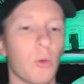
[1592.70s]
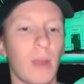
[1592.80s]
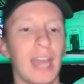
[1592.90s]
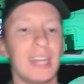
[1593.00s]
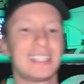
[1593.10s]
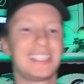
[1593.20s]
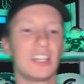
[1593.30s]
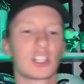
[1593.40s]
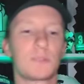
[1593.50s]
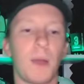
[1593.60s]
Red
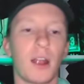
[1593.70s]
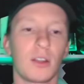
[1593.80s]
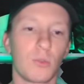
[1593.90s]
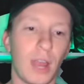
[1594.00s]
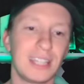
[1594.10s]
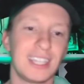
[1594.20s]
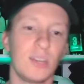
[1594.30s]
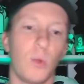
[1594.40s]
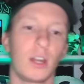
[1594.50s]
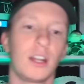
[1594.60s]
Cedar Spartan writes
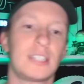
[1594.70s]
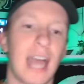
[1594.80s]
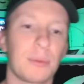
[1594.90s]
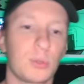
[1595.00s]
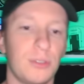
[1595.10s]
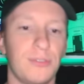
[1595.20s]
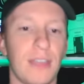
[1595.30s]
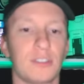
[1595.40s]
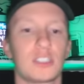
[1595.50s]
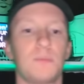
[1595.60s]
in What are your top three
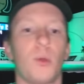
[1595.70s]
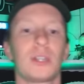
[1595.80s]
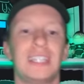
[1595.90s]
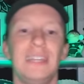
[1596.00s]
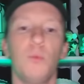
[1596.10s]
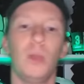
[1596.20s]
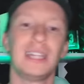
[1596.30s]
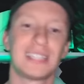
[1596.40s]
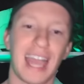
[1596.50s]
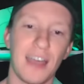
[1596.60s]
favorite sport team
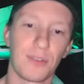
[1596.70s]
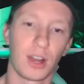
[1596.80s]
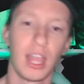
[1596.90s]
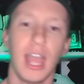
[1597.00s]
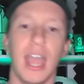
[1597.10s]
wins ever?